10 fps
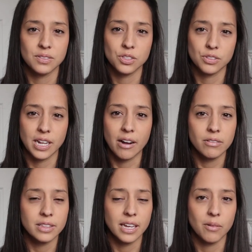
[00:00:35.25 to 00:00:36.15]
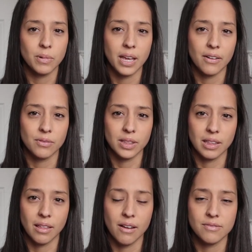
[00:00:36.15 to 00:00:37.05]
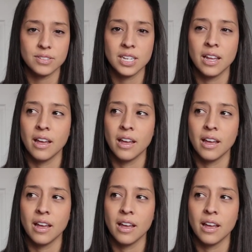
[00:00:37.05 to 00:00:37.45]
stood out that we have really loved.